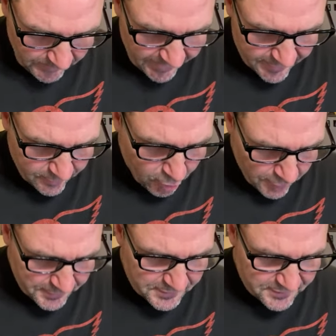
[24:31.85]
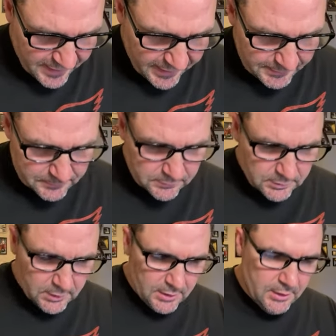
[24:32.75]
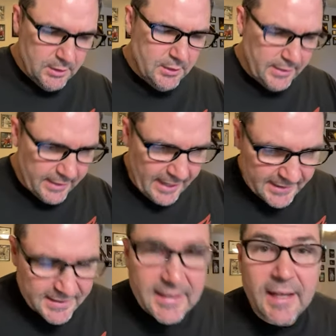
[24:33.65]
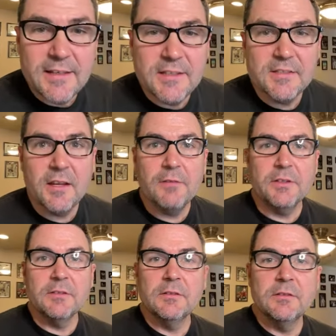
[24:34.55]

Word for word: And on this date, in 1997,